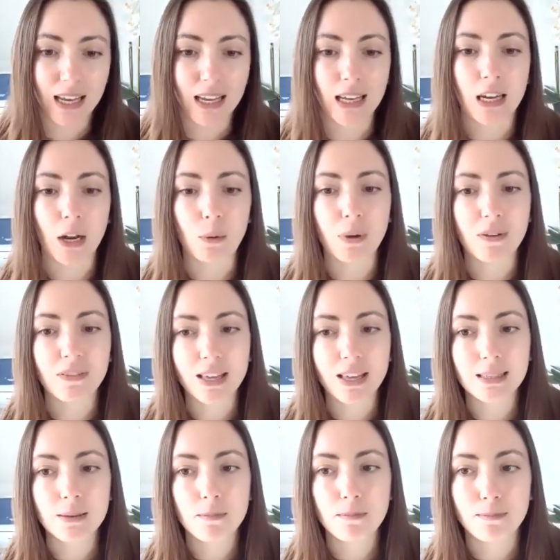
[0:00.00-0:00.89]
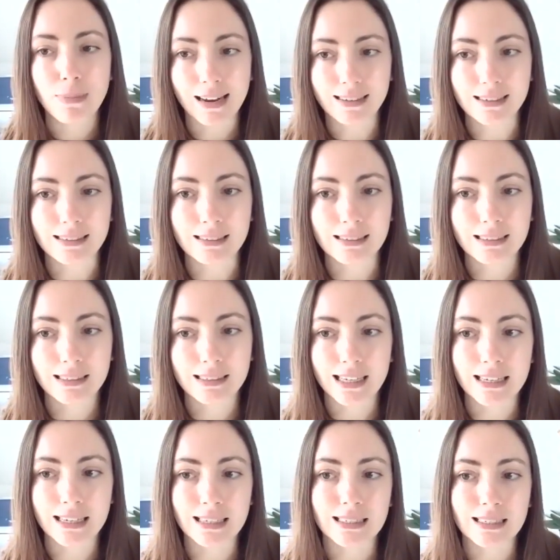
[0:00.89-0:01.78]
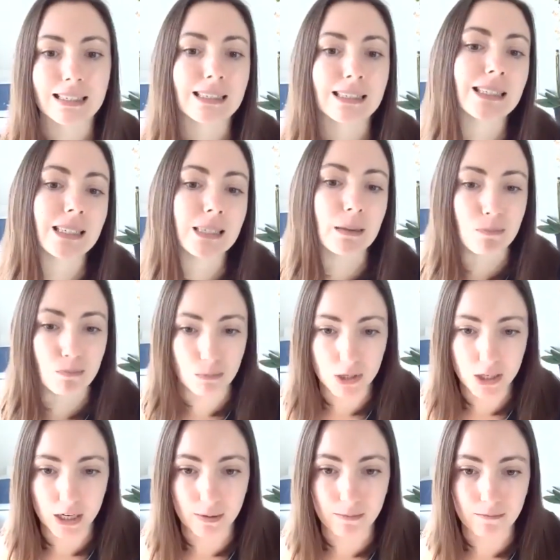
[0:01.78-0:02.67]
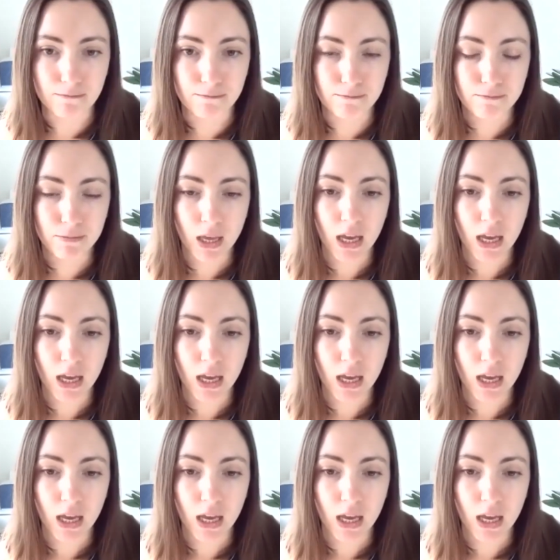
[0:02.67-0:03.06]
if that's imbalanced, it's a symptom.